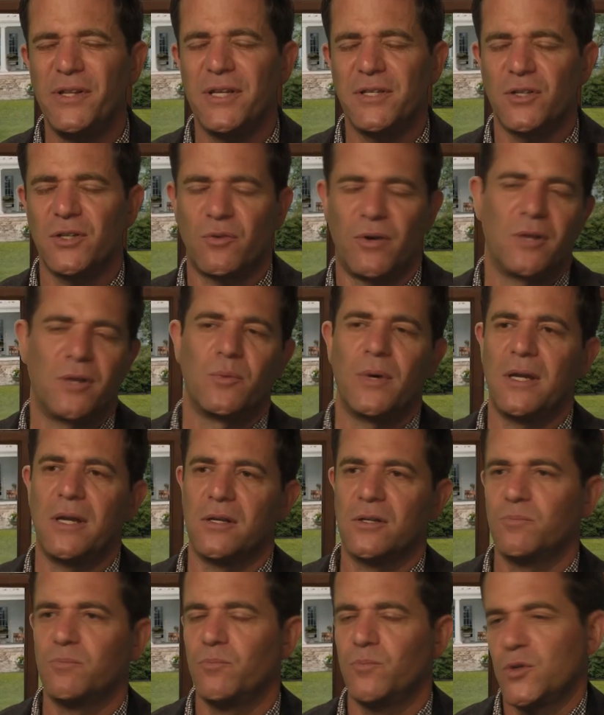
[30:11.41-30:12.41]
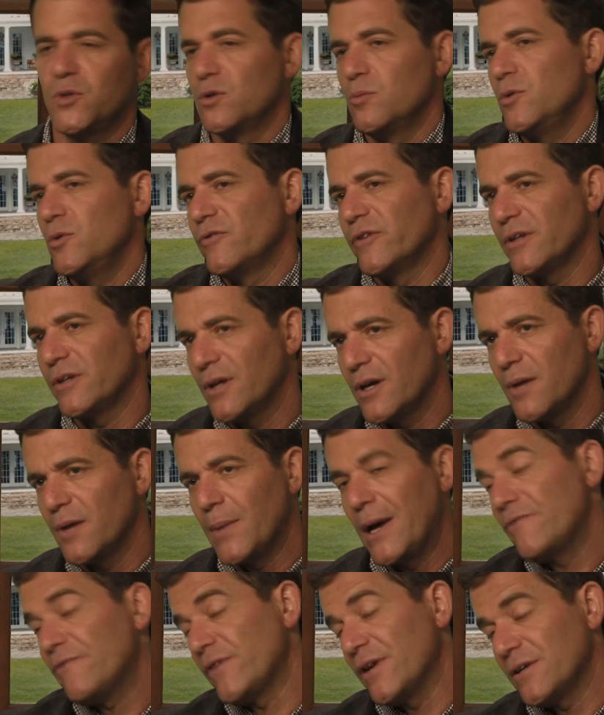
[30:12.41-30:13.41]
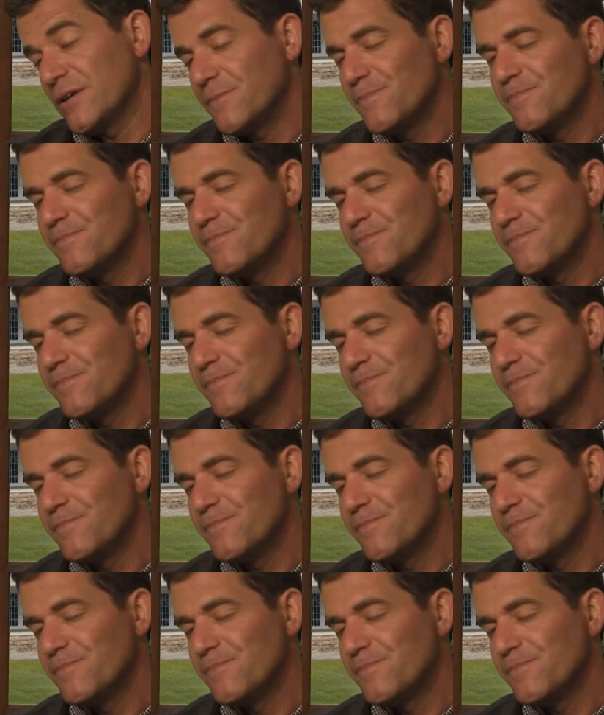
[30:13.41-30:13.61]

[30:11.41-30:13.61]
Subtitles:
is a great way to shoot a movie, I find.